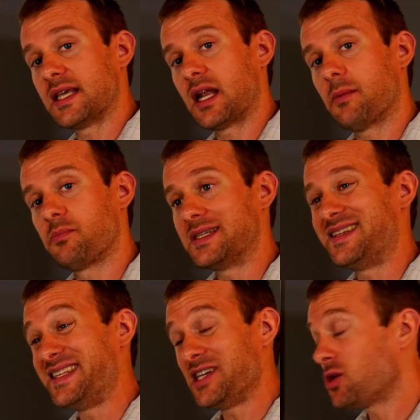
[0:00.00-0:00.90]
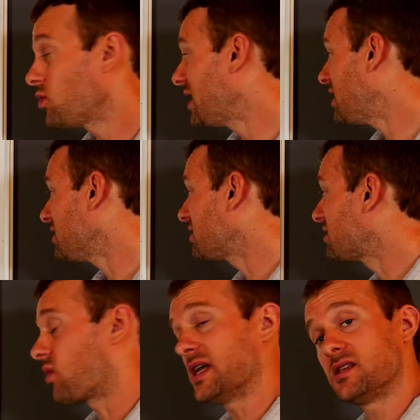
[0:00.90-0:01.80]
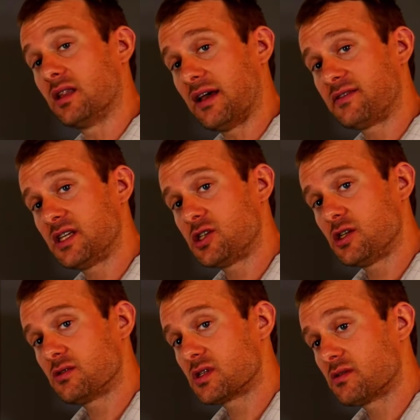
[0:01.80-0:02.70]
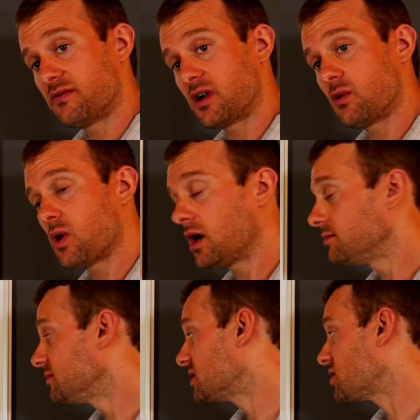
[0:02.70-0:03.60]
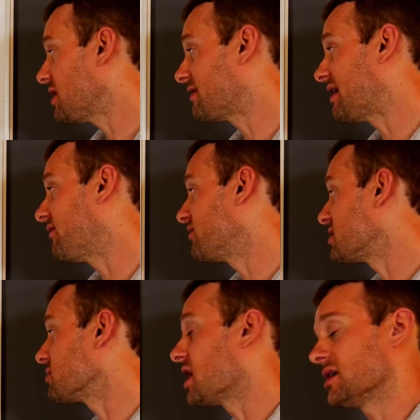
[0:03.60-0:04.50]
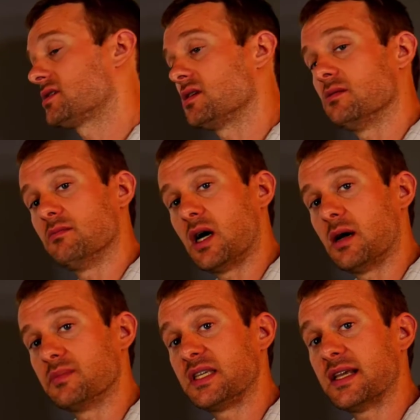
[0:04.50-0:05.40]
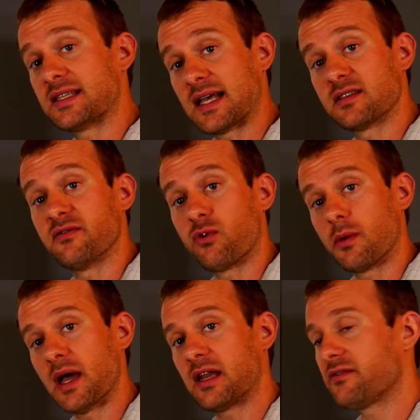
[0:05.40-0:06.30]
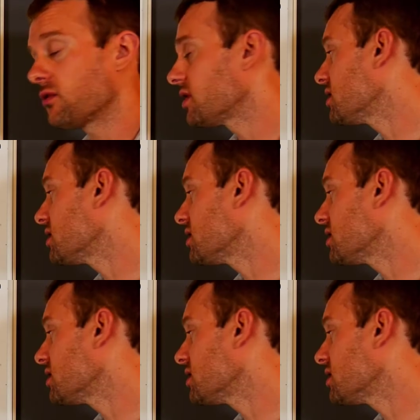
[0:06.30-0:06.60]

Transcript: set up to deal with right-to-left issues very well. So you have to have some custom CSS and formatting for